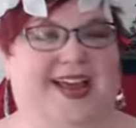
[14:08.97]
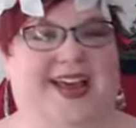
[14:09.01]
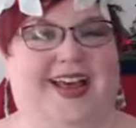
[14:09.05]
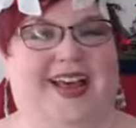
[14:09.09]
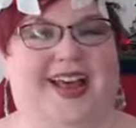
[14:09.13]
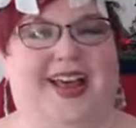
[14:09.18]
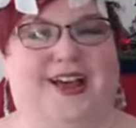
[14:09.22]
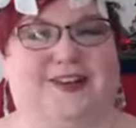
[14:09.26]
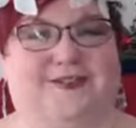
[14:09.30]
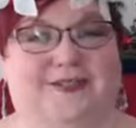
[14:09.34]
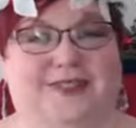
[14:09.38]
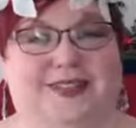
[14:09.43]

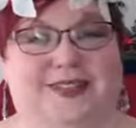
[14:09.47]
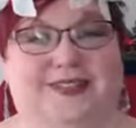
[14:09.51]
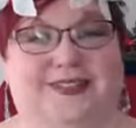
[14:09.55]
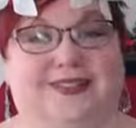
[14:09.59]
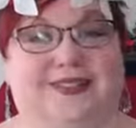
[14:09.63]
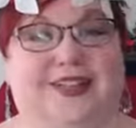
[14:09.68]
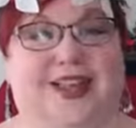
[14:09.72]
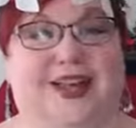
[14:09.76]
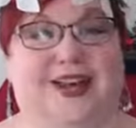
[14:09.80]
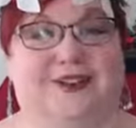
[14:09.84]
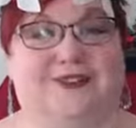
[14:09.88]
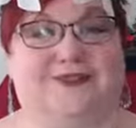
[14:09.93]
I would
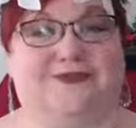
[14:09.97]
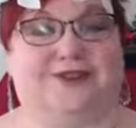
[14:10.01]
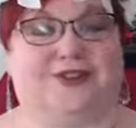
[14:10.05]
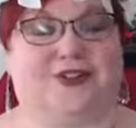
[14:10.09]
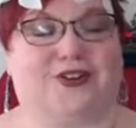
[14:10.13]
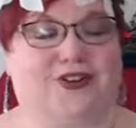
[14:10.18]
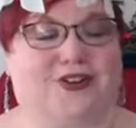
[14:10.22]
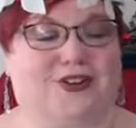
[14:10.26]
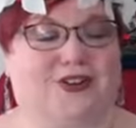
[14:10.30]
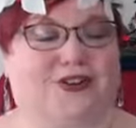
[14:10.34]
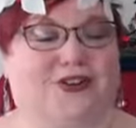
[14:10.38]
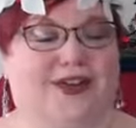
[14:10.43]
love for
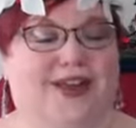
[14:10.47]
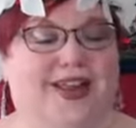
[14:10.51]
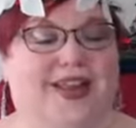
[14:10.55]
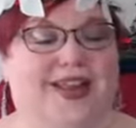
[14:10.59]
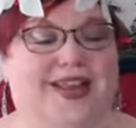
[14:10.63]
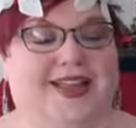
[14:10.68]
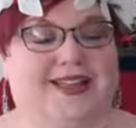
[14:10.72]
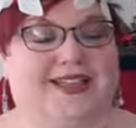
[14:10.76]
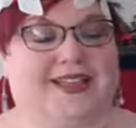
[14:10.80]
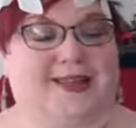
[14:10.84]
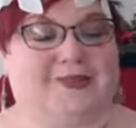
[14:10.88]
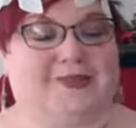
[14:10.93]
her
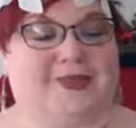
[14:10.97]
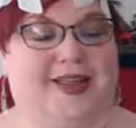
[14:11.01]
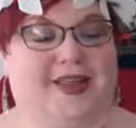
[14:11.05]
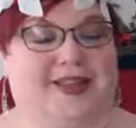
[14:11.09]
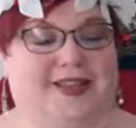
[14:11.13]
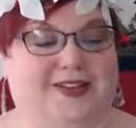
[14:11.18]
to make a